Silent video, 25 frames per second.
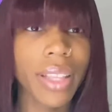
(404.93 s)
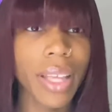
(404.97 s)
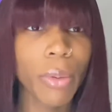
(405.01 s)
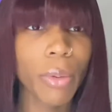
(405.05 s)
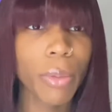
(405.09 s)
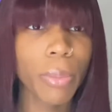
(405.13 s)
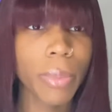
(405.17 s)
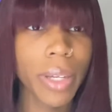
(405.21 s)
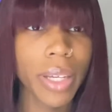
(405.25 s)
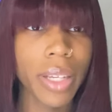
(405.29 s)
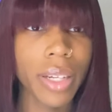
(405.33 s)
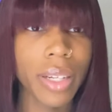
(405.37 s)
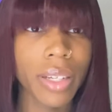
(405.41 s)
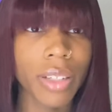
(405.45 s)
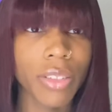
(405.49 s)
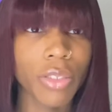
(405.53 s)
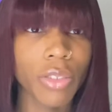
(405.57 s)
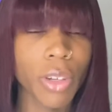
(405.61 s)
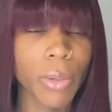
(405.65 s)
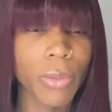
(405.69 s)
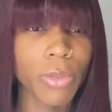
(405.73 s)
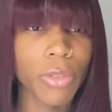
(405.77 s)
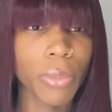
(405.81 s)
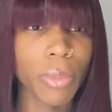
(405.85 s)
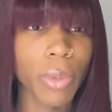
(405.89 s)
will be in the
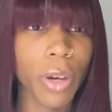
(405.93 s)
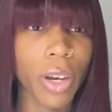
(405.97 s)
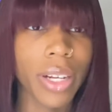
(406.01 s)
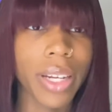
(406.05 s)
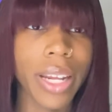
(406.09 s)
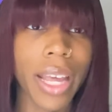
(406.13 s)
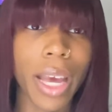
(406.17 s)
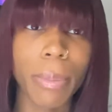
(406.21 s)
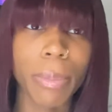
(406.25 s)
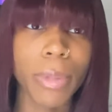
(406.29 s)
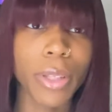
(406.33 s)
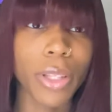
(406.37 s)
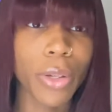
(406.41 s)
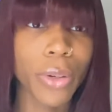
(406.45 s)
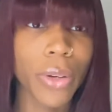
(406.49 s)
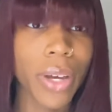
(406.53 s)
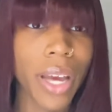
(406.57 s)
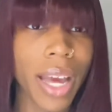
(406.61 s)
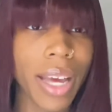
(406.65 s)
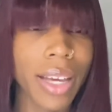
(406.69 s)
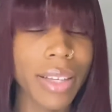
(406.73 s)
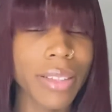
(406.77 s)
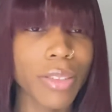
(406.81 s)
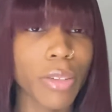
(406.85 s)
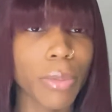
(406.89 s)
description bar down below,
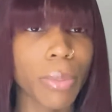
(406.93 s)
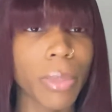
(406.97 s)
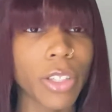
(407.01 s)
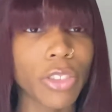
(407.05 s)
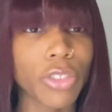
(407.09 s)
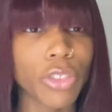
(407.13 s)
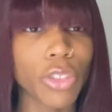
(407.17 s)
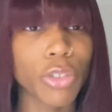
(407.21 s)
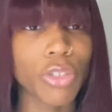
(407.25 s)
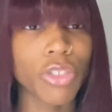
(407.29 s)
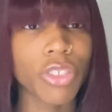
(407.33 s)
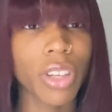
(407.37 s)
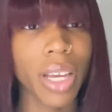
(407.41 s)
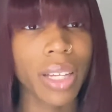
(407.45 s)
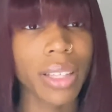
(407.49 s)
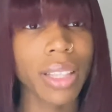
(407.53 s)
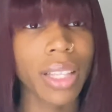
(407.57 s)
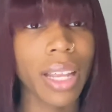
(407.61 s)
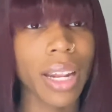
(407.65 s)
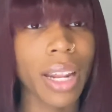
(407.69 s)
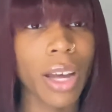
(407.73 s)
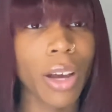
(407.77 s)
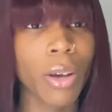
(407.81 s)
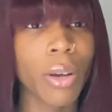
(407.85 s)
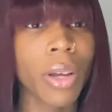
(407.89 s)
guys. So make sure you check that
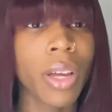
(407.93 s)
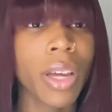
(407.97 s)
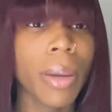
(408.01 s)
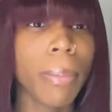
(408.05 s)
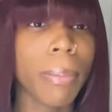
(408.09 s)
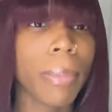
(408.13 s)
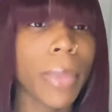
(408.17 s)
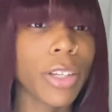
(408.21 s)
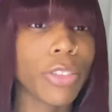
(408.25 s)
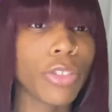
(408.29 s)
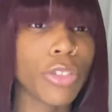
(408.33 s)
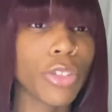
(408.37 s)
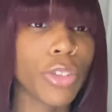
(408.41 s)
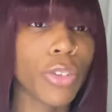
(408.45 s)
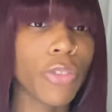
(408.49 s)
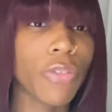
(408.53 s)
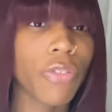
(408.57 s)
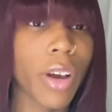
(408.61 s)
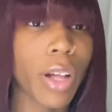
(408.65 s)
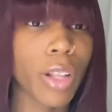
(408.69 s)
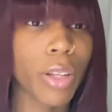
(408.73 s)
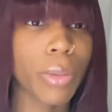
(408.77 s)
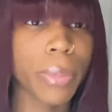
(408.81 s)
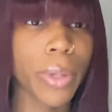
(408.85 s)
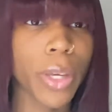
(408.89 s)
out. Make sure you
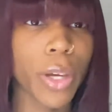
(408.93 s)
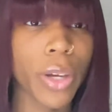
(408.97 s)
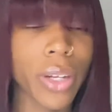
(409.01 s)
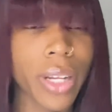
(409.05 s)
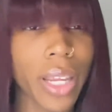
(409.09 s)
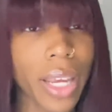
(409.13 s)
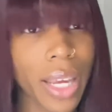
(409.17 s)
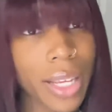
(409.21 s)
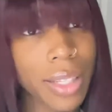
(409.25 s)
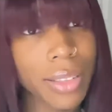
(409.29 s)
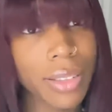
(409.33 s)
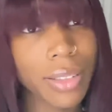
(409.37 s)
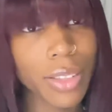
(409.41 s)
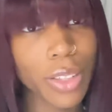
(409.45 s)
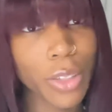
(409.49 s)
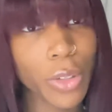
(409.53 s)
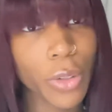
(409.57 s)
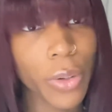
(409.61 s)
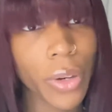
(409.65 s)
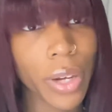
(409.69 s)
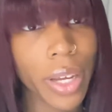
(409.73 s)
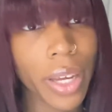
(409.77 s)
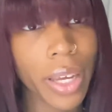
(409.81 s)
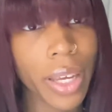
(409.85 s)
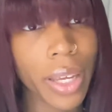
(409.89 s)
follow me on
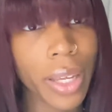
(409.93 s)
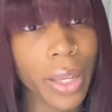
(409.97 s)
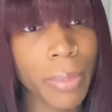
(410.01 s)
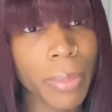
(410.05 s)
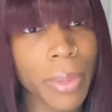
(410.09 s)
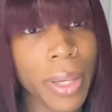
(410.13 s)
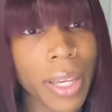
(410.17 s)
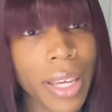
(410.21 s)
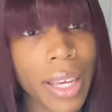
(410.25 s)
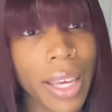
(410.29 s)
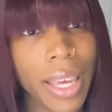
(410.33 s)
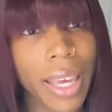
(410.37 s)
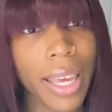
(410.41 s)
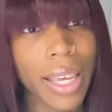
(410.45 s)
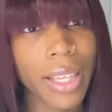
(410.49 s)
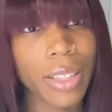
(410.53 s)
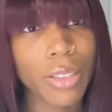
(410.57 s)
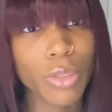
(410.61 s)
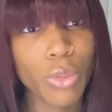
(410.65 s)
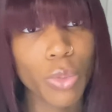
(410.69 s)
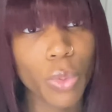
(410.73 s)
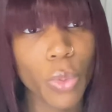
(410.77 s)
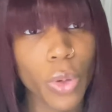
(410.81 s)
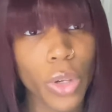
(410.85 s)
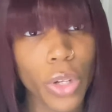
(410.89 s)
Instagram and
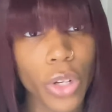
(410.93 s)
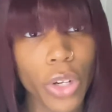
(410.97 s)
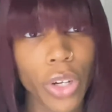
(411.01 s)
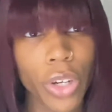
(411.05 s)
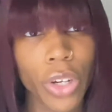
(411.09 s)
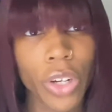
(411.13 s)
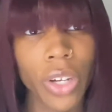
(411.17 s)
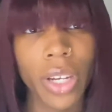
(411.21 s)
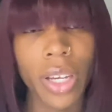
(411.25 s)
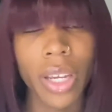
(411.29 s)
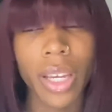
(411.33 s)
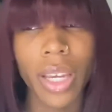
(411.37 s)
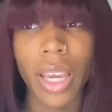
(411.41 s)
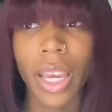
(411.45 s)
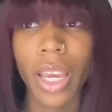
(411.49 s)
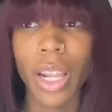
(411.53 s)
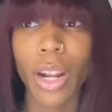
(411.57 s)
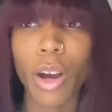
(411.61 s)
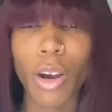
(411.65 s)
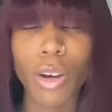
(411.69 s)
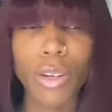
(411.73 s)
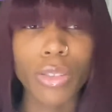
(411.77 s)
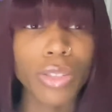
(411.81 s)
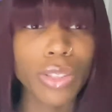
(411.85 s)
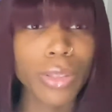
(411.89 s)
Twitter. And
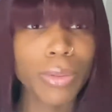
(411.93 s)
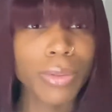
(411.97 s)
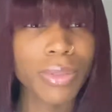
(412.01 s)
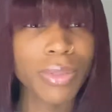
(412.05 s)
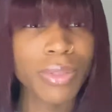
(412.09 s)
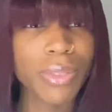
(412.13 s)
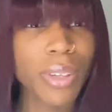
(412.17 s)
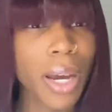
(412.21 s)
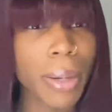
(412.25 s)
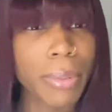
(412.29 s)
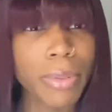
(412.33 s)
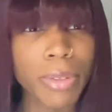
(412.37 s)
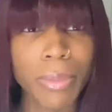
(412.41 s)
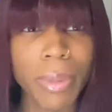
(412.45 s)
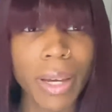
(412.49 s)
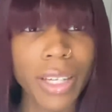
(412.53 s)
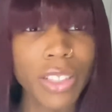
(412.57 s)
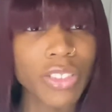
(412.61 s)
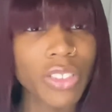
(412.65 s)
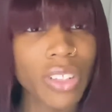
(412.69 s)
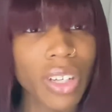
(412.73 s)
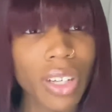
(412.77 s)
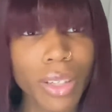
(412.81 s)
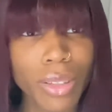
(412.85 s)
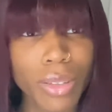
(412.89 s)
also subscribe to my
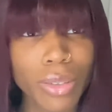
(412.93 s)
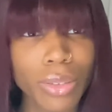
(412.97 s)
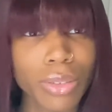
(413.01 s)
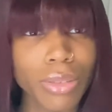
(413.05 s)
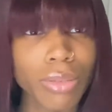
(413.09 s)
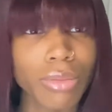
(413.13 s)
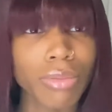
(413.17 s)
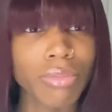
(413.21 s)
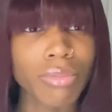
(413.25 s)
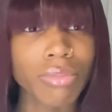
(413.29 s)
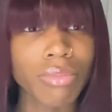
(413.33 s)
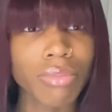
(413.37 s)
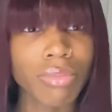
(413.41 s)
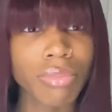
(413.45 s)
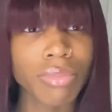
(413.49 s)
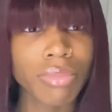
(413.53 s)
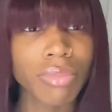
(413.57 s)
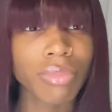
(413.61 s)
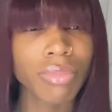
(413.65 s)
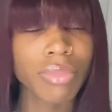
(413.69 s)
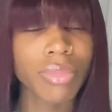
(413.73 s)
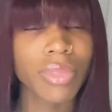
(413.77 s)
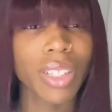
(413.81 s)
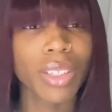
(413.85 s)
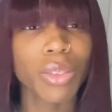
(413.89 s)
channel,
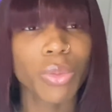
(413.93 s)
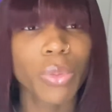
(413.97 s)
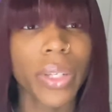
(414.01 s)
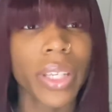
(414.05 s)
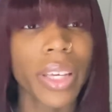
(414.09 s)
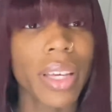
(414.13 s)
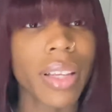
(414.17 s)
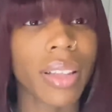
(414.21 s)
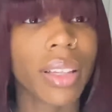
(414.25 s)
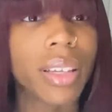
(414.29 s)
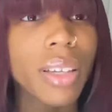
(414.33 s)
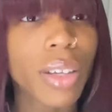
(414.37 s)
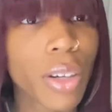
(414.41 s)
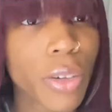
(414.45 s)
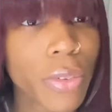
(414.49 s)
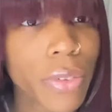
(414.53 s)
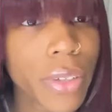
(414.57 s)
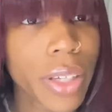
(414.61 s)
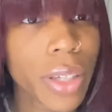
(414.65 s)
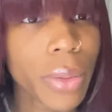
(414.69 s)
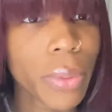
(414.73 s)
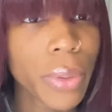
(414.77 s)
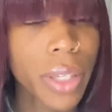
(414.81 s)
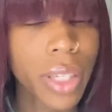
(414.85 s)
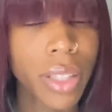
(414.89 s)
because we get lit over
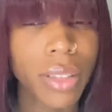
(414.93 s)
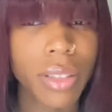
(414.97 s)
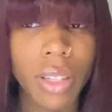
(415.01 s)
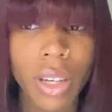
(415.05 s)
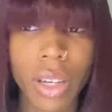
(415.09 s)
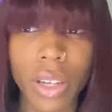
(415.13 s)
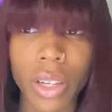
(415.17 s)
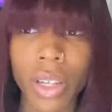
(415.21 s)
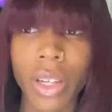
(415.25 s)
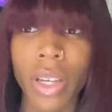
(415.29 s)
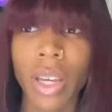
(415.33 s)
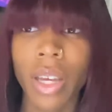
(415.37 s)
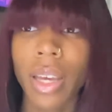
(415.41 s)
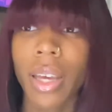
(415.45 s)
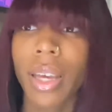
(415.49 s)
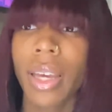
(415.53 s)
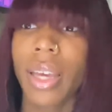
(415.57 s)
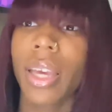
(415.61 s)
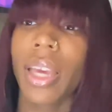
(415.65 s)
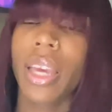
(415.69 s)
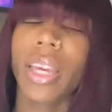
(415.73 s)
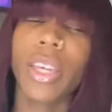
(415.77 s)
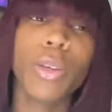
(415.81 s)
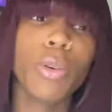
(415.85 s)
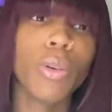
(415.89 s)
here. We get turned.
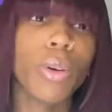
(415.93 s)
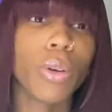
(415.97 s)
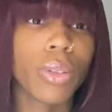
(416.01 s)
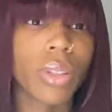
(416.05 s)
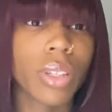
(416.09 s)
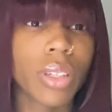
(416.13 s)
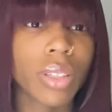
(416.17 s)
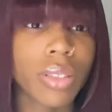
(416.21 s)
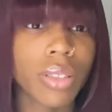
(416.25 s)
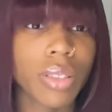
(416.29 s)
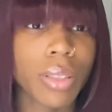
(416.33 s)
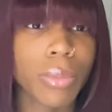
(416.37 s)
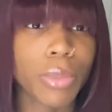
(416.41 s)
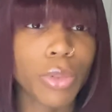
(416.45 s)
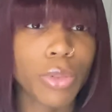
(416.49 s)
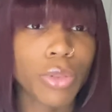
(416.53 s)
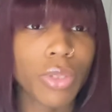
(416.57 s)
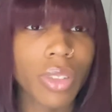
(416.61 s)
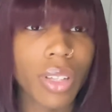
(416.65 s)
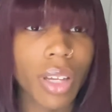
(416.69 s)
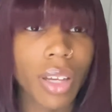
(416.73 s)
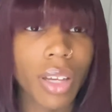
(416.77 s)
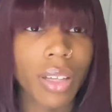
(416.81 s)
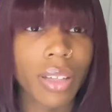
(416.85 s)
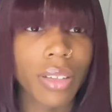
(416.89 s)
And you're going to learn some new
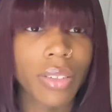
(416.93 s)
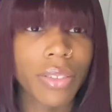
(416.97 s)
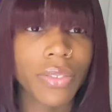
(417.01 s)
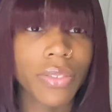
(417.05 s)
stuff